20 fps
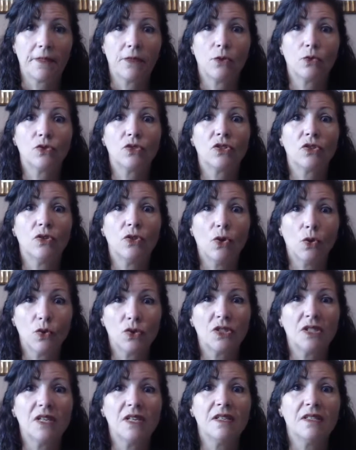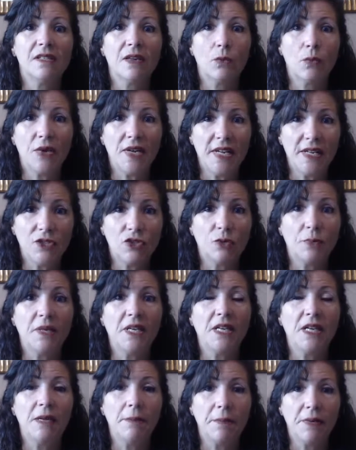Those things that we need to
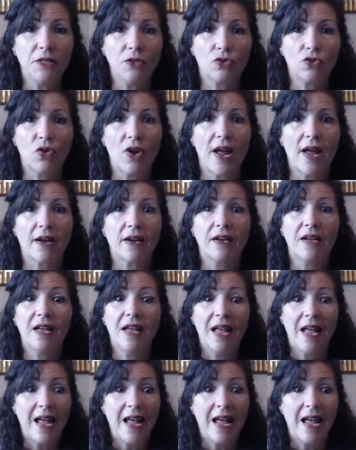be keeping track.